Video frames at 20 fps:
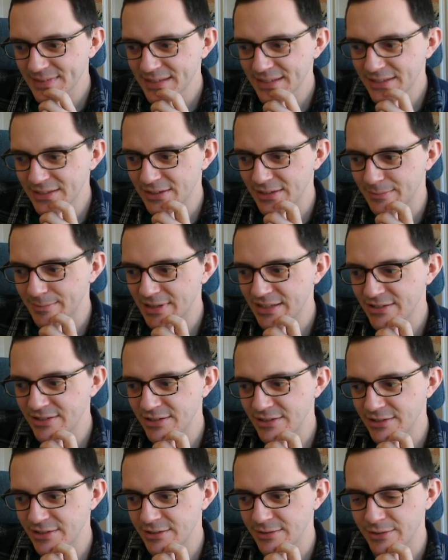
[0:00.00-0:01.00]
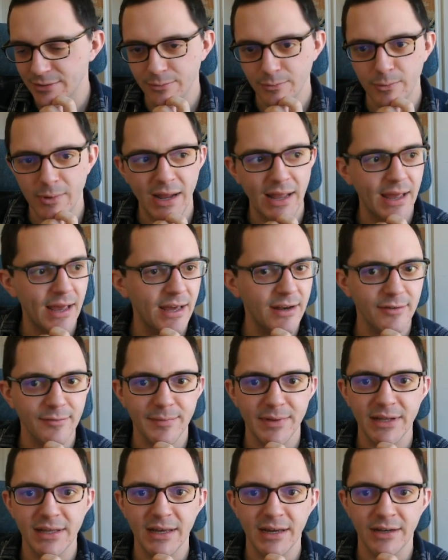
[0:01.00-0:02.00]
Good, Maths2 is way ahead of
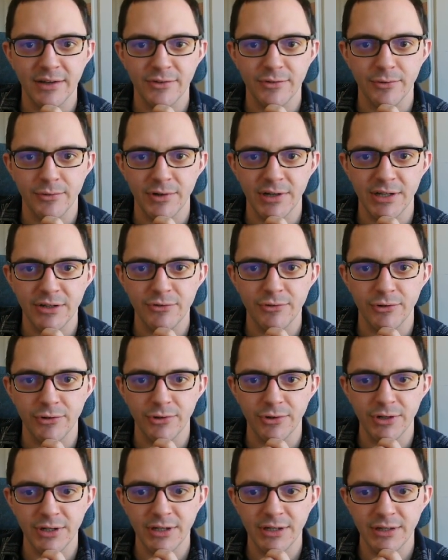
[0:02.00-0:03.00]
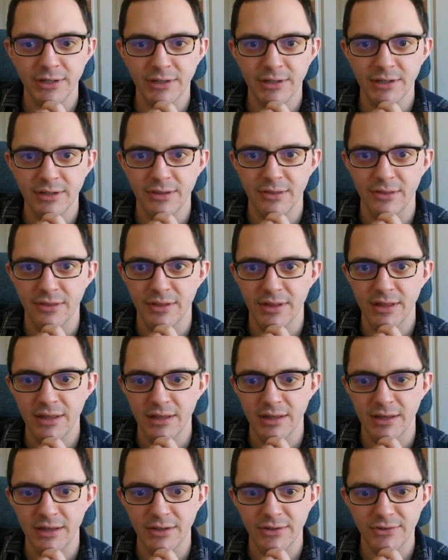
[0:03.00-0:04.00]
me and has already drawn
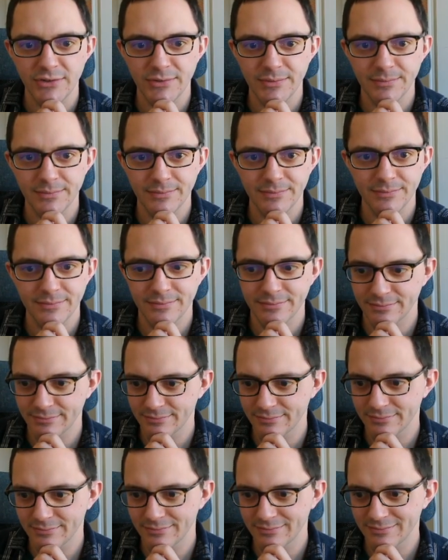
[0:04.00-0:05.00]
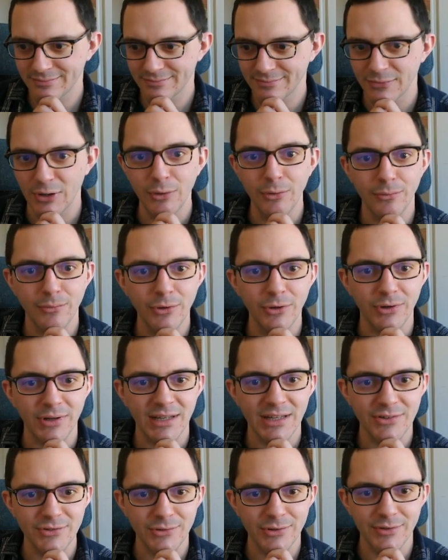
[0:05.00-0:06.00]
this. Oh, look,
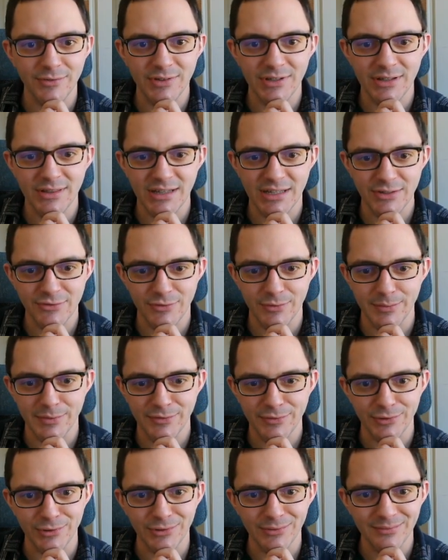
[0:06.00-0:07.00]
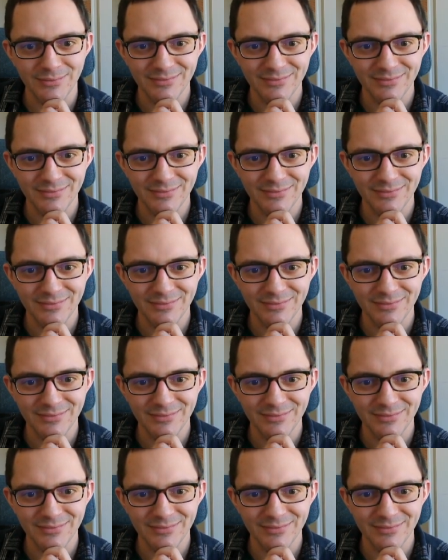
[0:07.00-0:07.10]
it's all of the things from before.